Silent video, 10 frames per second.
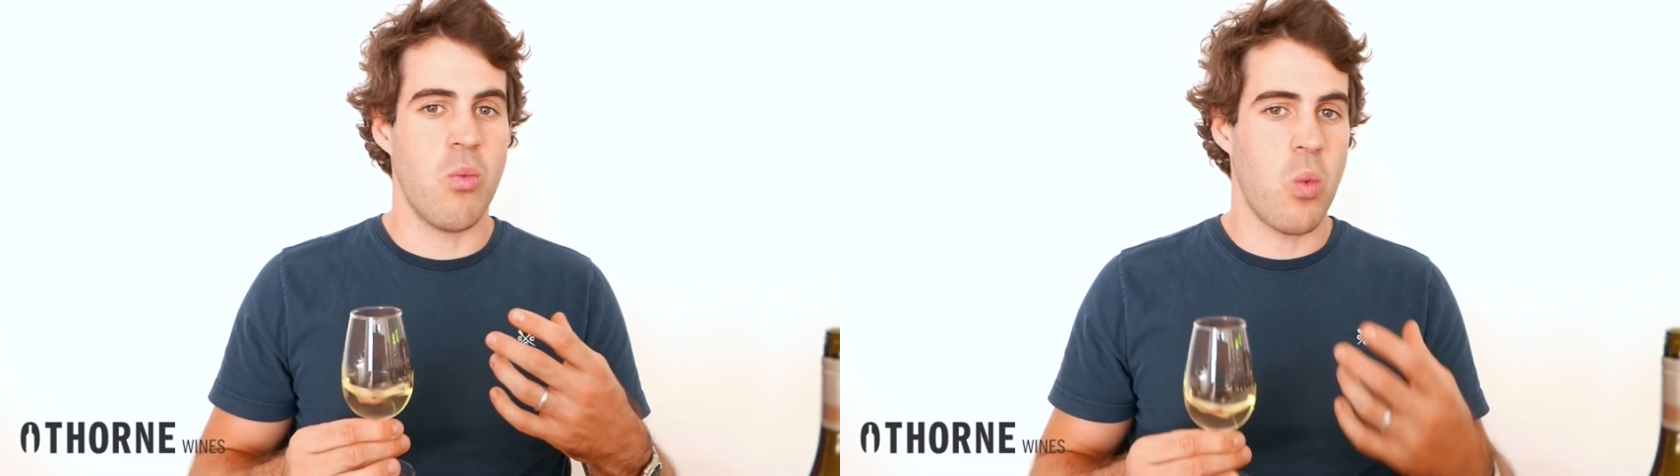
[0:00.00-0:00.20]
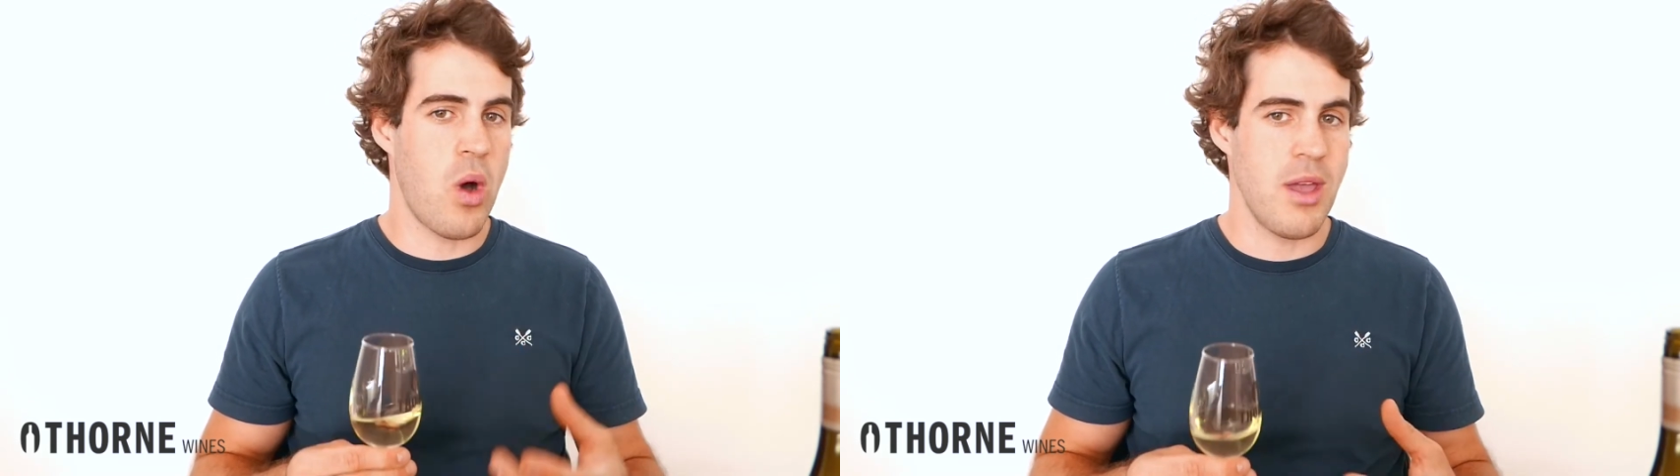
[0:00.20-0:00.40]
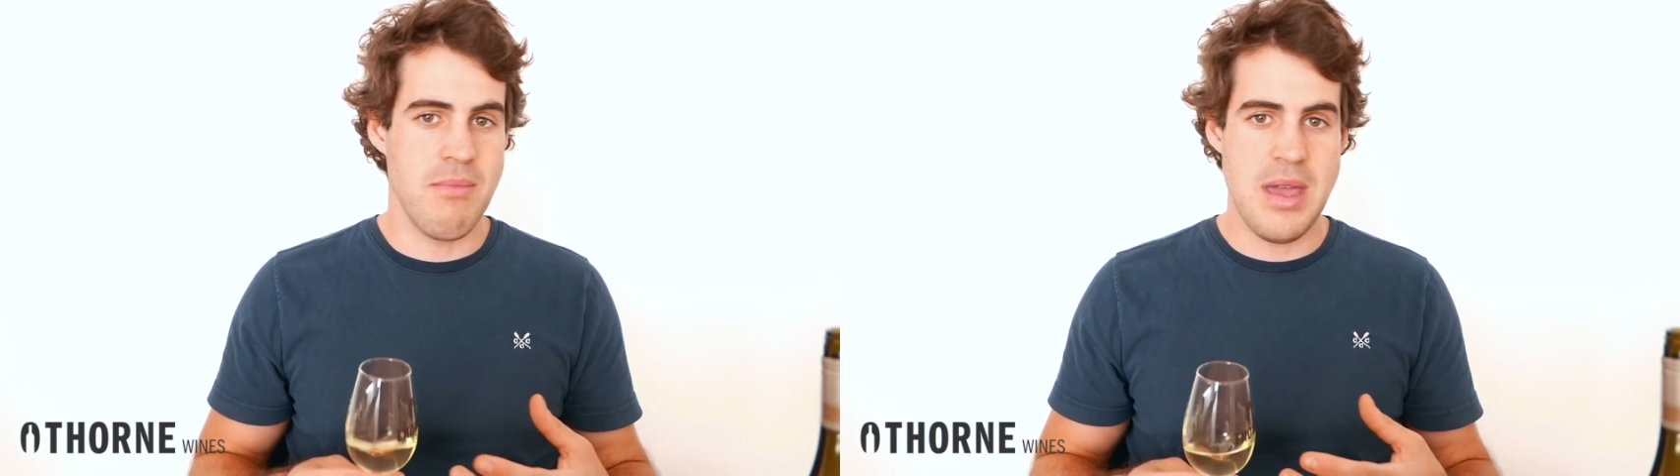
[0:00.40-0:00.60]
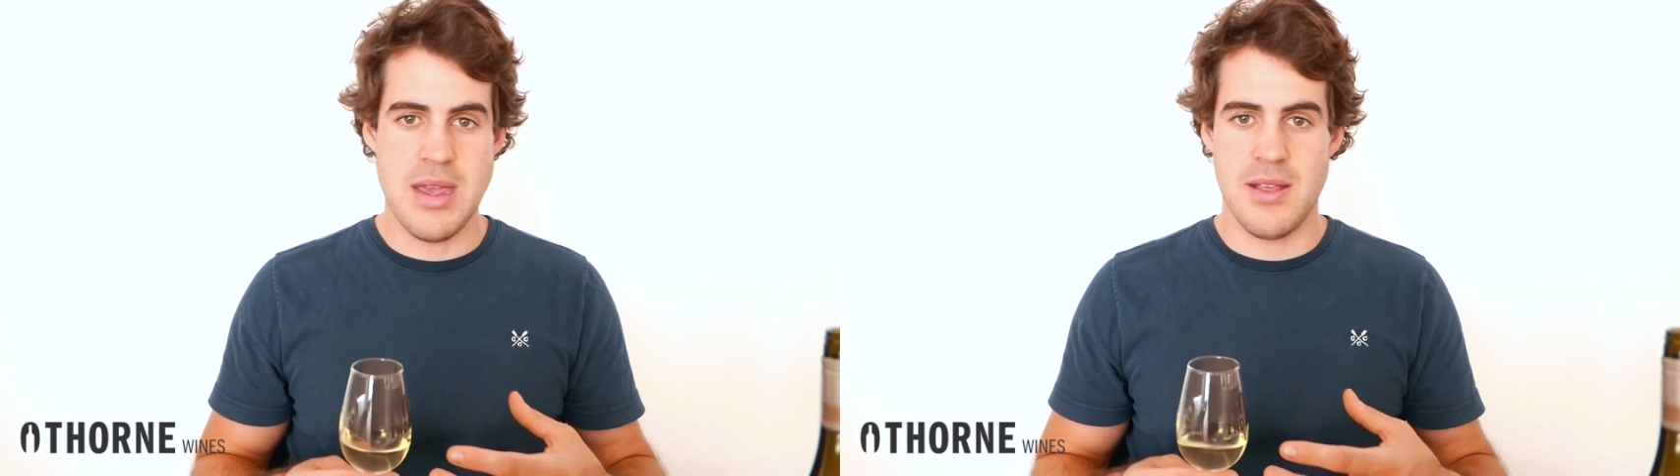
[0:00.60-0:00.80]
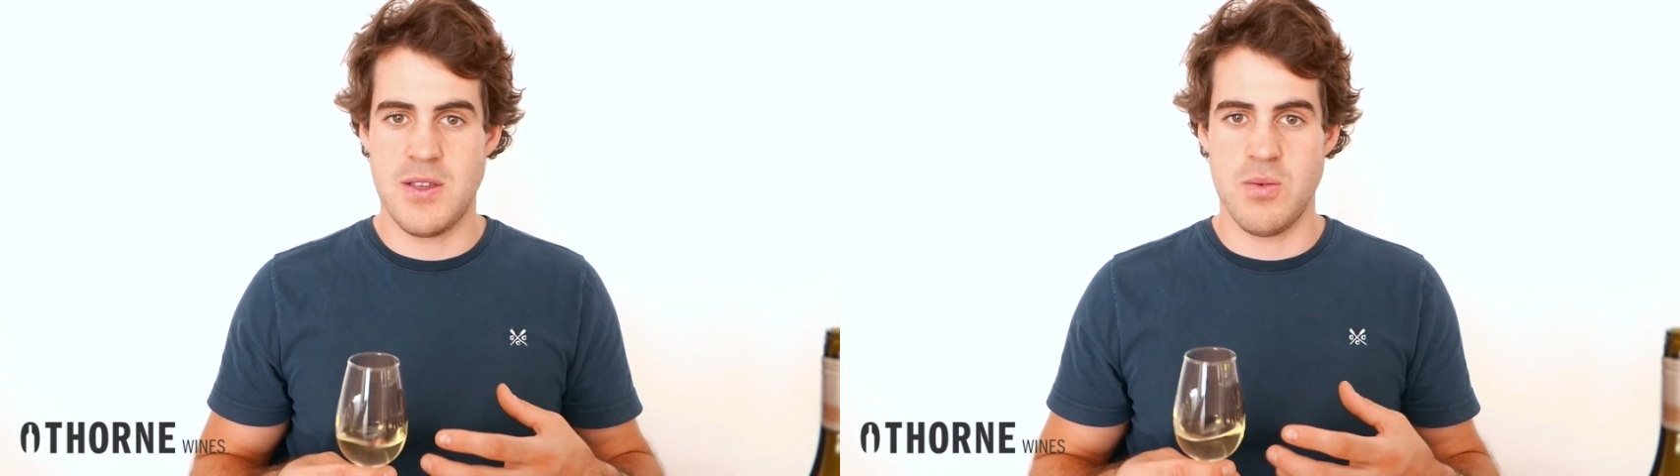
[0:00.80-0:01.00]
white
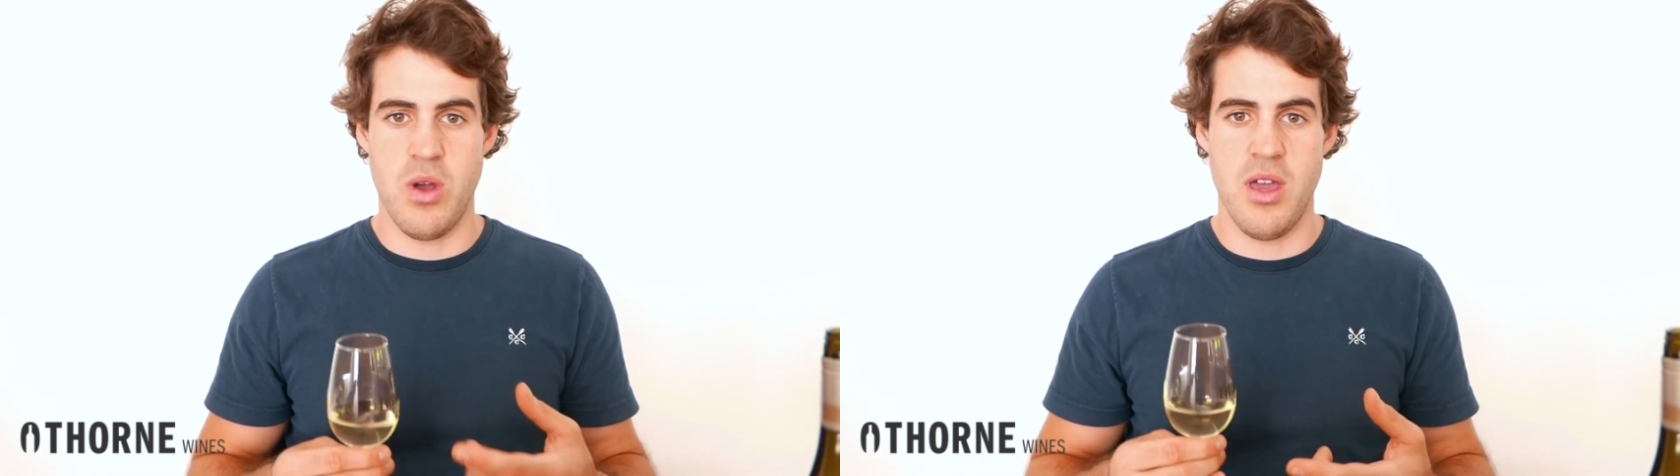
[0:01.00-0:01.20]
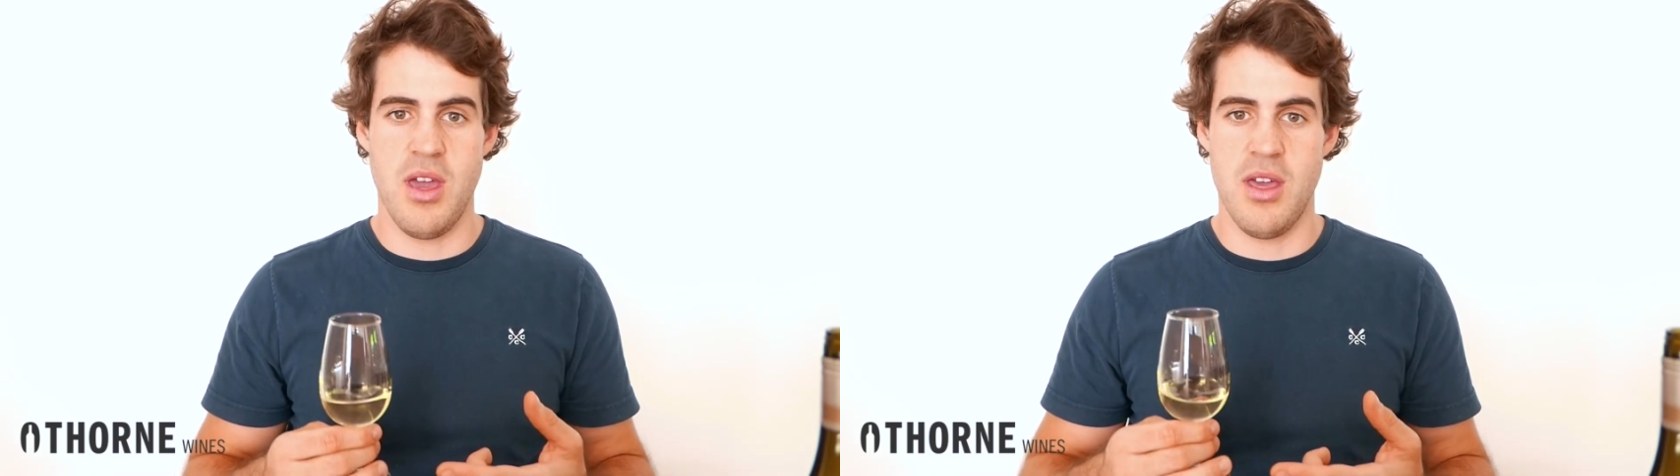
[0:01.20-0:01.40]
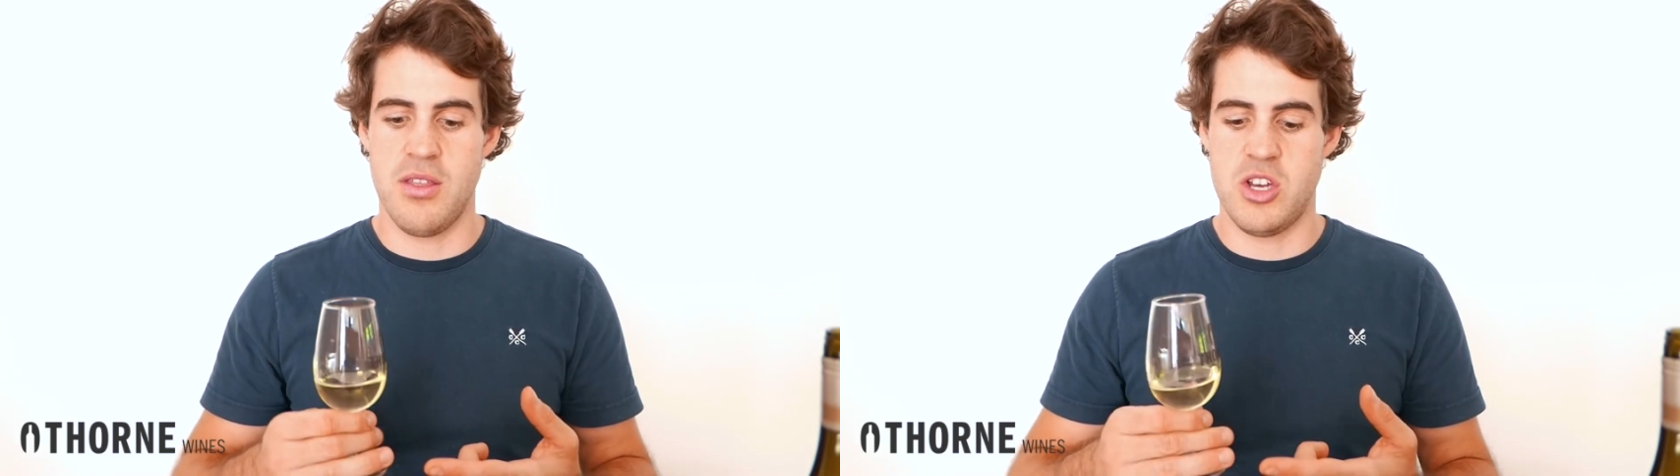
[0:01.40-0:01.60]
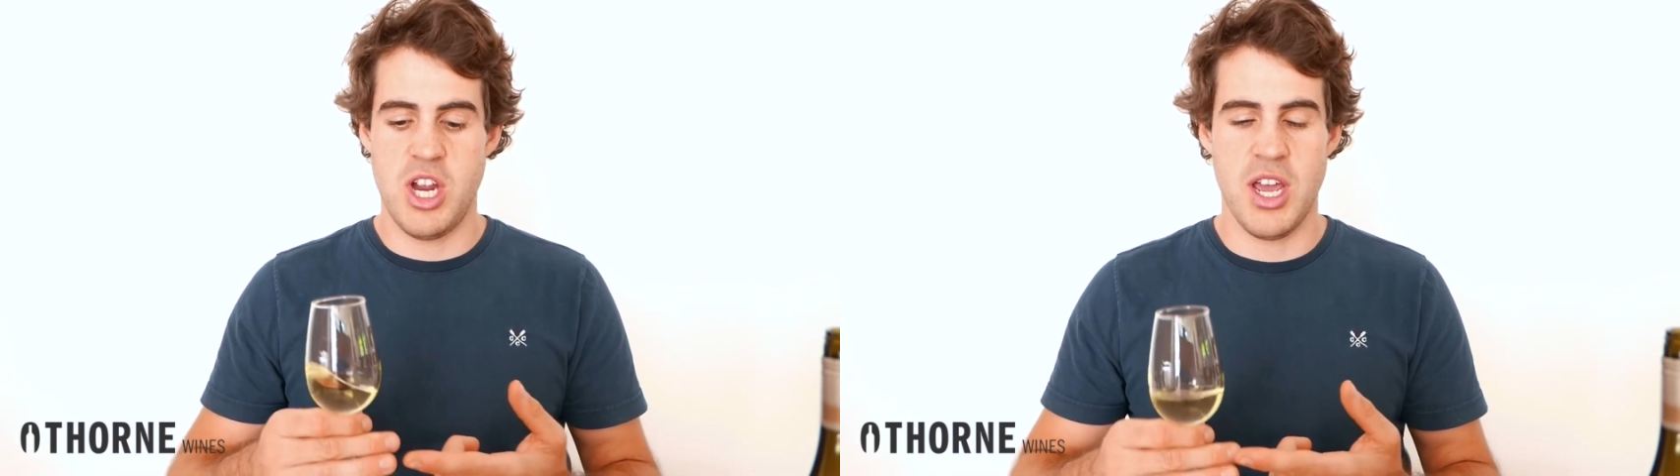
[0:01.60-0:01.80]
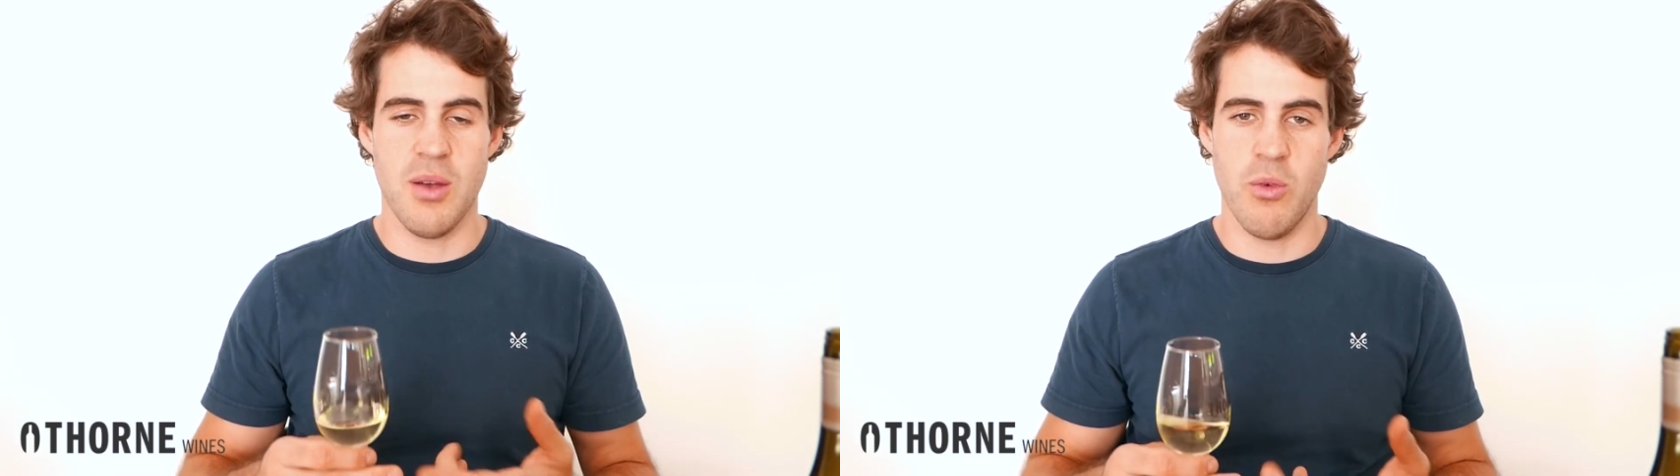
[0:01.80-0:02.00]
meats, with
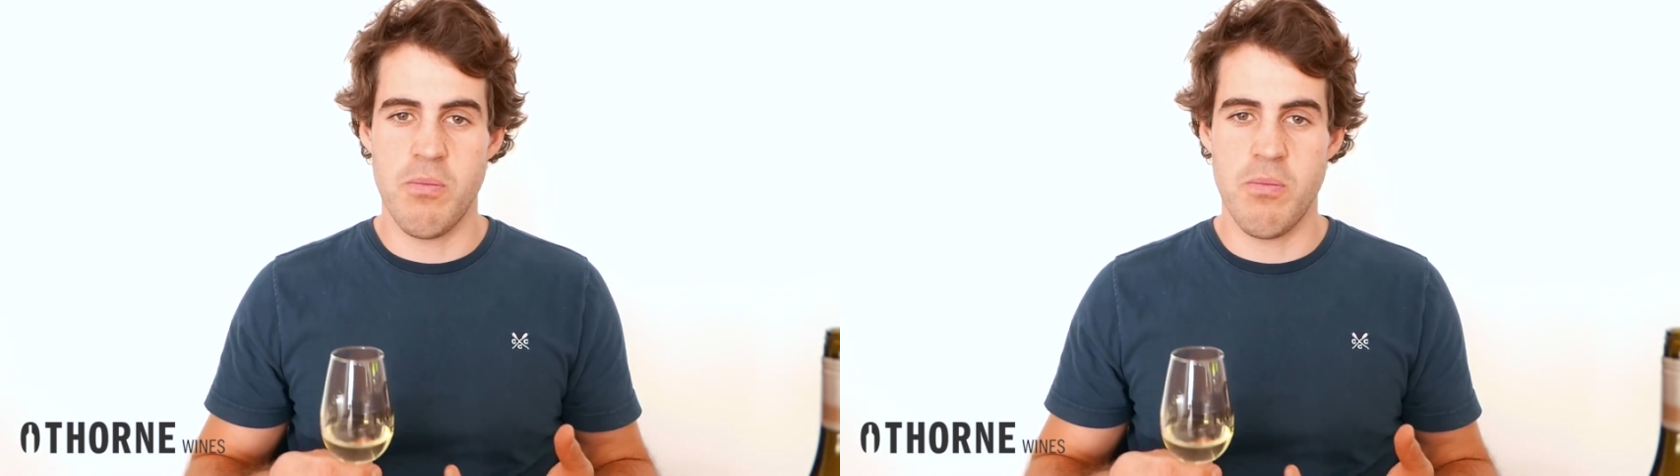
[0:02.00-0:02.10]
chicken,